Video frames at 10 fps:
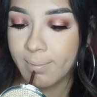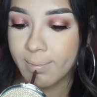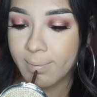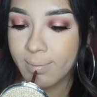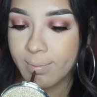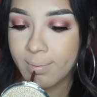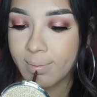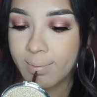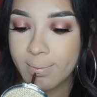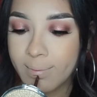
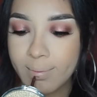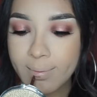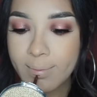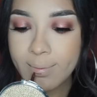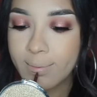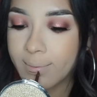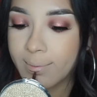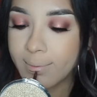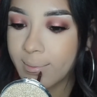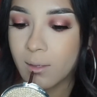
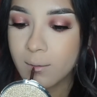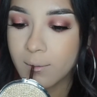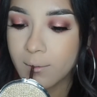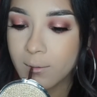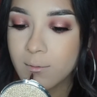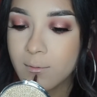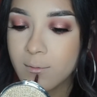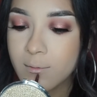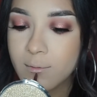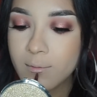
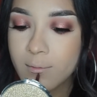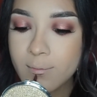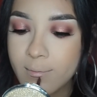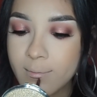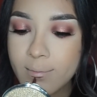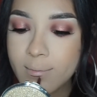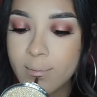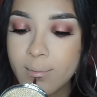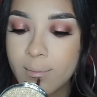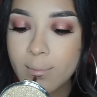
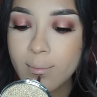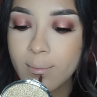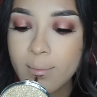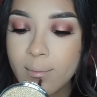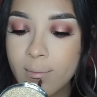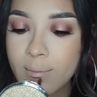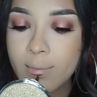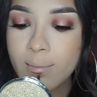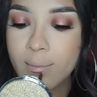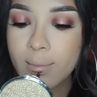
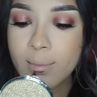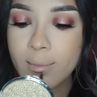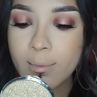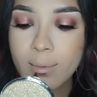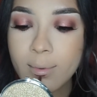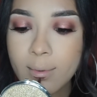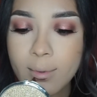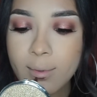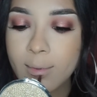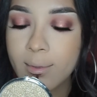
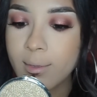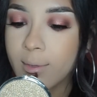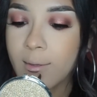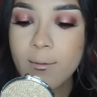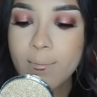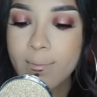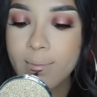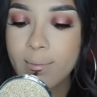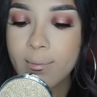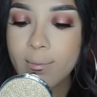
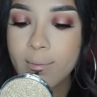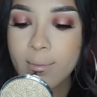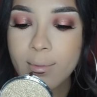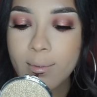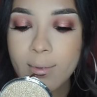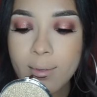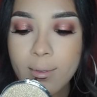Nothing is said.